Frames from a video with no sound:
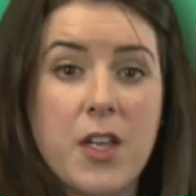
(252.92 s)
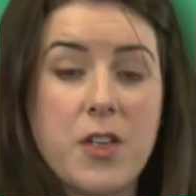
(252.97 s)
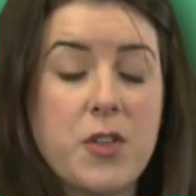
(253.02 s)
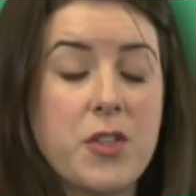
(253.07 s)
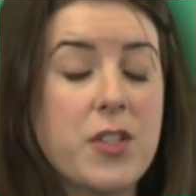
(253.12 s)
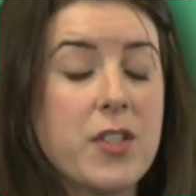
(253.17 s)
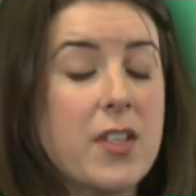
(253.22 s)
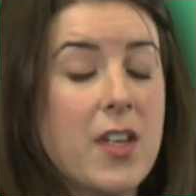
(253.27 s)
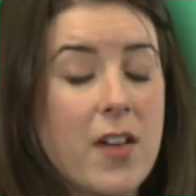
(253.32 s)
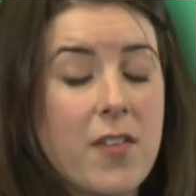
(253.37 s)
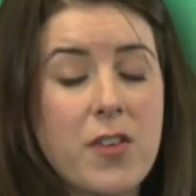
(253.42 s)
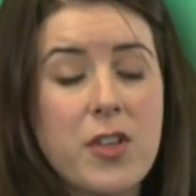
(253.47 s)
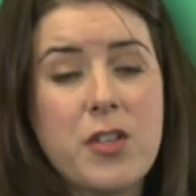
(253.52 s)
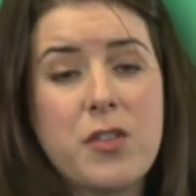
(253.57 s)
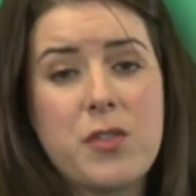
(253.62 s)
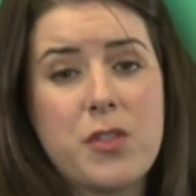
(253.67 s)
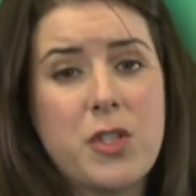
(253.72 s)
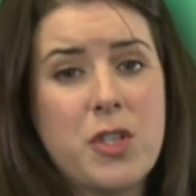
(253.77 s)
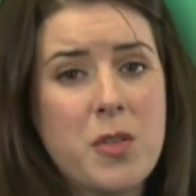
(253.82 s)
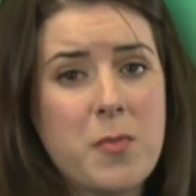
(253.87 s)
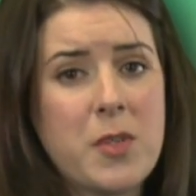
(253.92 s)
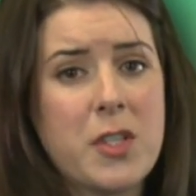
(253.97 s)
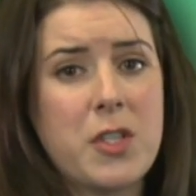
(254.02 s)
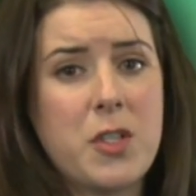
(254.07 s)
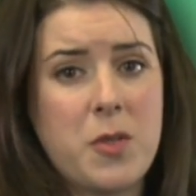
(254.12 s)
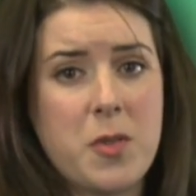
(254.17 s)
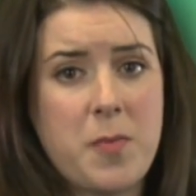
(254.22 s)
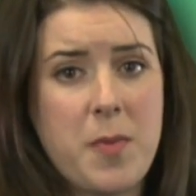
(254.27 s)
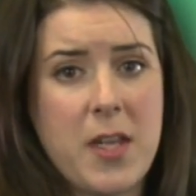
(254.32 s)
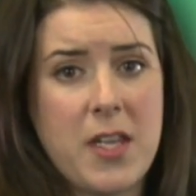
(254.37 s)
You should never use human
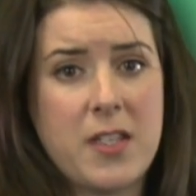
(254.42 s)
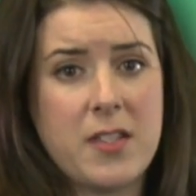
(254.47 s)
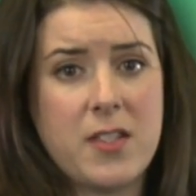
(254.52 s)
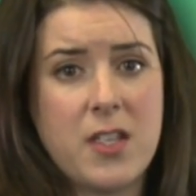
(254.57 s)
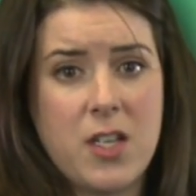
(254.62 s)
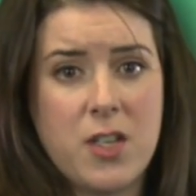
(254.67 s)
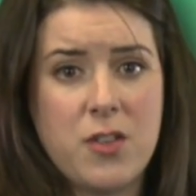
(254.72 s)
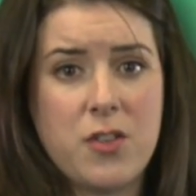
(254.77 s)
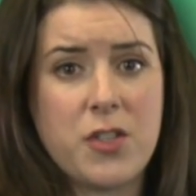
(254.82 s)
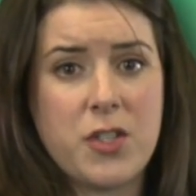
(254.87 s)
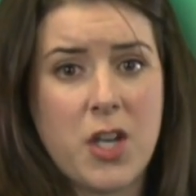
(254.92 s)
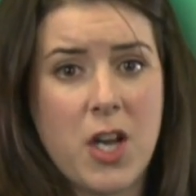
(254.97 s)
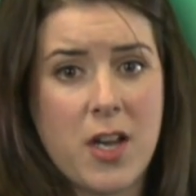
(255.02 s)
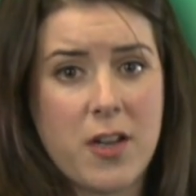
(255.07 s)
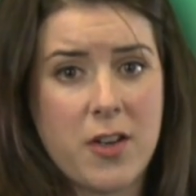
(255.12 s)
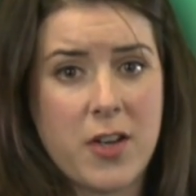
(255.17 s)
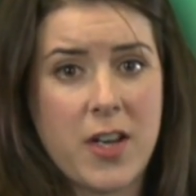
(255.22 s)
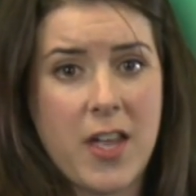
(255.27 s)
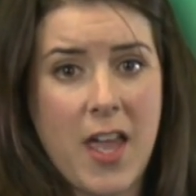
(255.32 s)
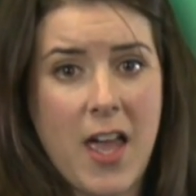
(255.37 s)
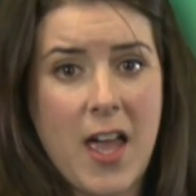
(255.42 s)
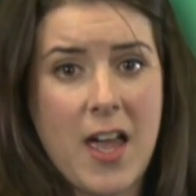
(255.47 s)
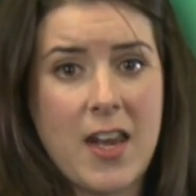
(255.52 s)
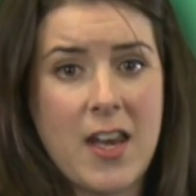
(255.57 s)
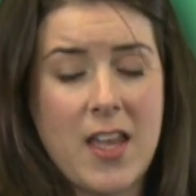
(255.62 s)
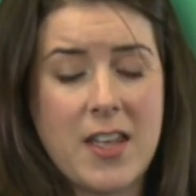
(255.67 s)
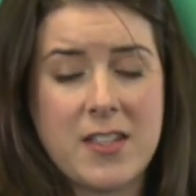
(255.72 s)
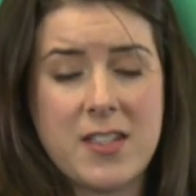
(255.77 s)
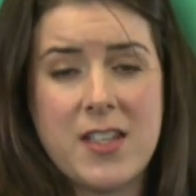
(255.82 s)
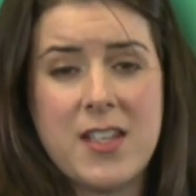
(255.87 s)
toothpaste in your dog or cat
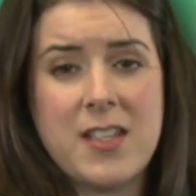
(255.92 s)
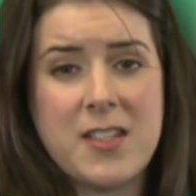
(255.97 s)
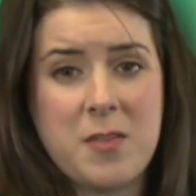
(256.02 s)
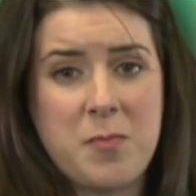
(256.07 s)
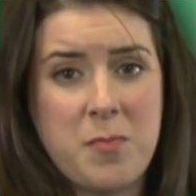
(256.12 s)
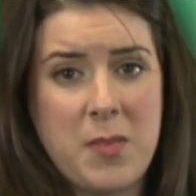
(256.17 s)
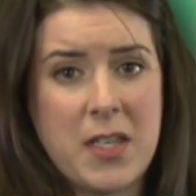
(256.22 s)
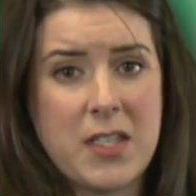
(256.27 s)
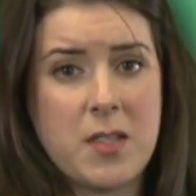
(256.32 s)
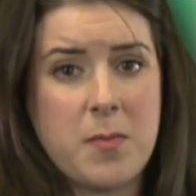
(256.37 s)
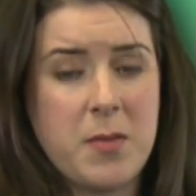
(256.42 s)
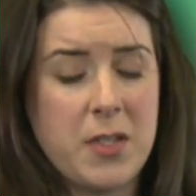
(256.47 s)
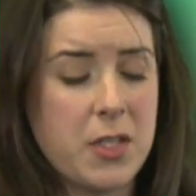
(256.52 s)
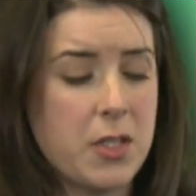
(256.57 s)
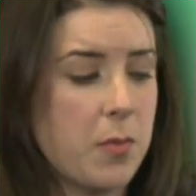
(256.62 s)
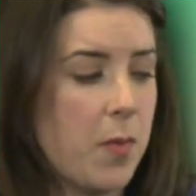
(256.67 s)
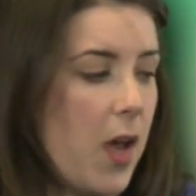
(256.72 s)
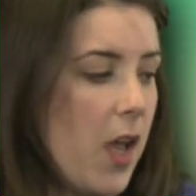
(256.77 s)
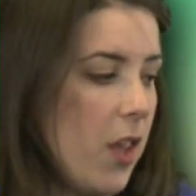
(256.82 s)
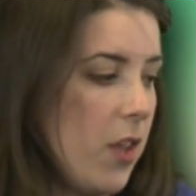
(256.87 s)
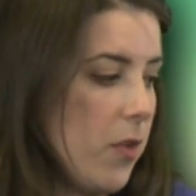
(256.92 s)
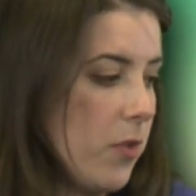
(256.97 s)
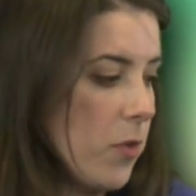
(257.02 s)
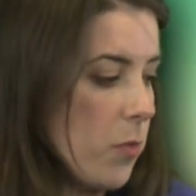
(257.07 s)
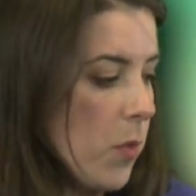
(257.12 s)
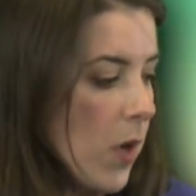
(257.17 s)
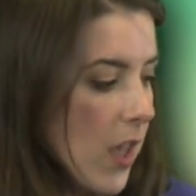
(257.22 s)
as it isn't meant to be swallowed,